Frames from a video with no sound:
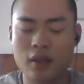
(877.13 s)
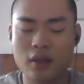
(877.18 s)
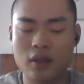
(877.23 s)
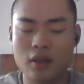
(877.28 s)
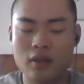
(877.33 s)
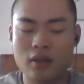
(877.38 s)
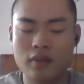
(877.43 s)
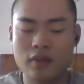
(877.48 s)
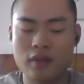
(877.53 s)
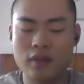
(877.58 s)

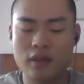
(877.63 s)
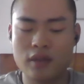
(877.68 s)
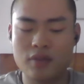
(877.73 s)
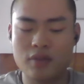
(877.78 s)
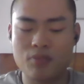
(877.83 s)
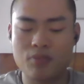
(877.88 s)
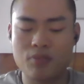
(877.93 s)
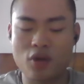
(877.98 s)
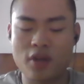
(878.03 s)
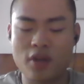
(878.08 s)
this
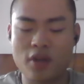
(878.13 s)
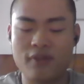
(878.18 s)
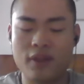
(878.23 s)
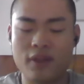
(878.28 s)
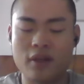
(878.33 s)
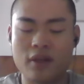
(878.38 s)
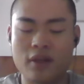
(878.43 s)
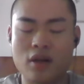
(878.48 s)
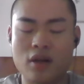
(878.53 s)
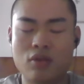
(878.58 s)

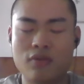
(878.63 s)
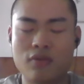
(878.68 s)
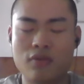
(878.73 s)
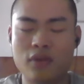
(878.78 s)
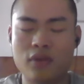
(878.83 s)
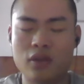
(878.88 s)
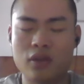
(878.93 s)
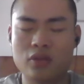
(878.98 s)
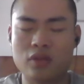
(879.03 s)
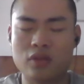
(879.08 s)
bringing
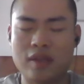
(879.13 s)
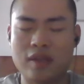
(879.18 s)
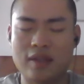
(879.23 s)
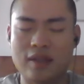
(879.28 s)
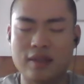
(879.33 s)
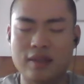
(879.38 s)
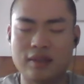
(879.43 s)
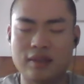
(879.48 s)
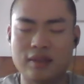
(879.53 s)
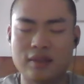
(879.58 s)
over to
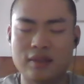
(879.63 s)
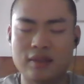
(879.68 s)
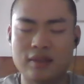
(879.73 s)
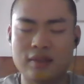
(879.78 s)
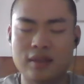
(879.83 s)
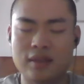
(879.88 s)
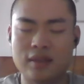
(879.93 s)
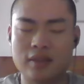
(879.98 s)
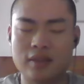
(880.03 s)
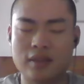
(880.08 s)
us.
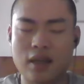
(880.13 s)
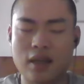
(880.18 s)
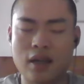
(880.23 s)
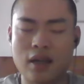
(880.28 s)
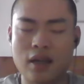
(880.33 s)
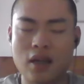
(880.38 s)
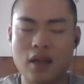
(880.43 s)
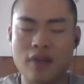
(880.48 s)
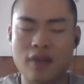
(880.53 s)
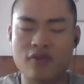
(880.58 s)
This I
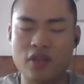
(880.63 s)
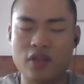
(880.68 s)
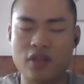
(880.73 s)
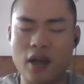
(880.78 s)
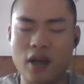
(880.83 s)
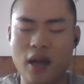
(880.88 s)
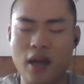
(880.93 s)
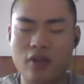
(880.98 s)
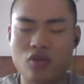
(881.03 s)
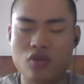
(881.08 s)
have
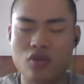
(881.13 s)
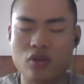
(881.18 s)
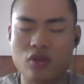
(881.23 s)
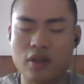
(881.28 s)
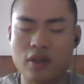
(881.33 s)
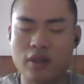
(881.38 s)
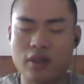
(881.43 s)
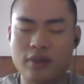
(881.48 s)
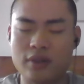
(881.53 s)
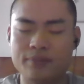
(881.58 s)

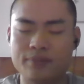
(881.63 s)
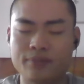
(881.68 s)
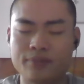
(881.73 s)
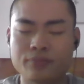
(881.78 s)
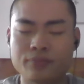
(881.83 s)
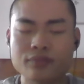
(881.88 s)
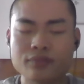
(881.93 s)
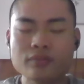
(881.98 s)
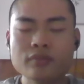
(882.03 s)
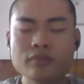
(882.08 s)
actually
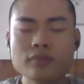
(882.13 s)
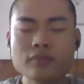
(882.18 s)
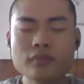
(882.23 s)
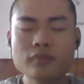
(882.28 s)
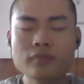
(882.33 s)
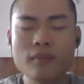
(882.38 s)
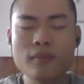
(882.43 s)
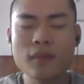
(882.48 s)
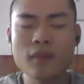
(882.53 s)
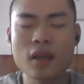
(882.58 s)

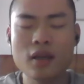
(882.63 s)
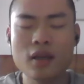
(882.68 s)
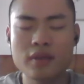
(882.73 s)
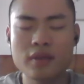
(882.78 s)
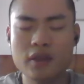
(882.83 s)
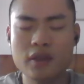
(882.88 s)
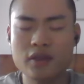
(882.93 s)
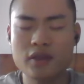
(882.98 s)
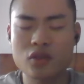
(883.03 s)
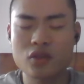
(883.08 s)

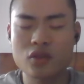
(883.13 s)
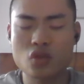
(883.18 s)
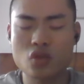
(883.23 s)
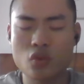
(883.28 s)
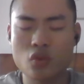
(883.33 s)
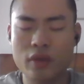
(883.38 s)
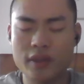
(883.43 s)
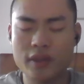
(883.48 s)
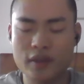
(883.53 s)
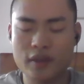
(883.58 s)
this
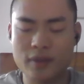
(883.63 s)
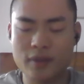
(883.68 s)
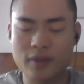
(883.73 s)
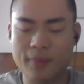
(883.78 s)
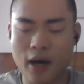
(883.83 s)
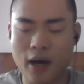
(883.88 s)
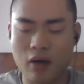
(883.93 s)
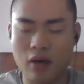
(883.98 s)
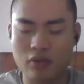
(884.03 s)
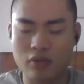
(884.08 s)
sweet
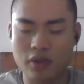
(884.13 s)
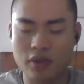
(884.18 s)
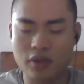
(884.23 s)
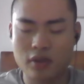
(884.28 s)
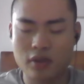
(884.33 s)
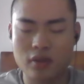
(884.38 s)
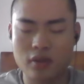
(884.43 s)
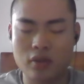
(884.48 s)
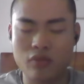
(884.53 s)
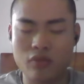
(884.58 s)
spot
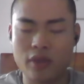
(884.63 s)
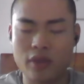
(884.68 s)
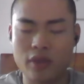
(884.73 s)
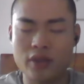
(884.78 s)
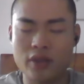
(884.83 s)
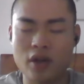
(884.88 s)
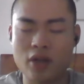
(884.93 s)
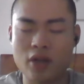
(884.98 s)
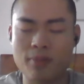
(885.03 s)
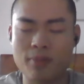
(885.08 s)
we
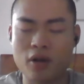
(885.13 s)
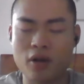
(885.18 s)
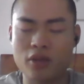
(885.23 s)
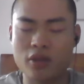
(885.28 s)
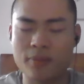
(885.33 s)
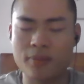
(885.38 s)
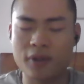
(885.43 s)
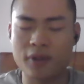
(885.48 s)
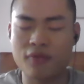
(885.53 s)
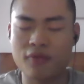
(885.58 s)
talked
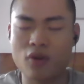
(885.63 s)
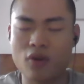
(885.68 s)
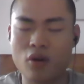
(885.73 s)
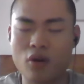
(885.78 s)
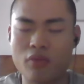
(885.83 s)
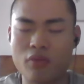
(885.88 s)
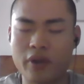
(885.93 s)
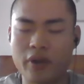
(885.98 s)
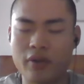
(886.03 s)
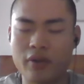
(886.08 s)
about before.
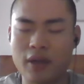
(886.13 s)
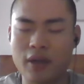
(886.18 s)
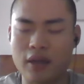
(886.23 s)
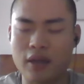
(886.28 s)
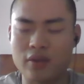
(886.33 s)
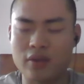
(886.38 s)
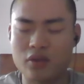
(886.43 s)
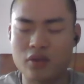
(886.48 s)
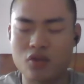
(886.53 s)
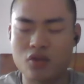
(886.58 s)
We like
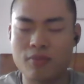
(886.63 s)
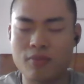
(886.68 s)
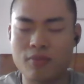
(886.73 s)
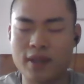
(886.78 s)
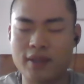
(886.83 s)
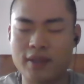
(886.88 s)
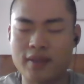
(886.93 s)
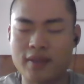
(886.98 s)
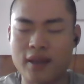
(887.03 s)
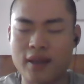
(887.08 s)
so many
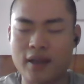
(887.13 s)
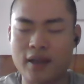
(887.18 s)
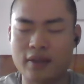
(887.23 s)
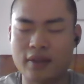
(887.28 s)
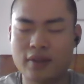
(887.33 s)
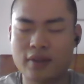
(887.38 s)
sites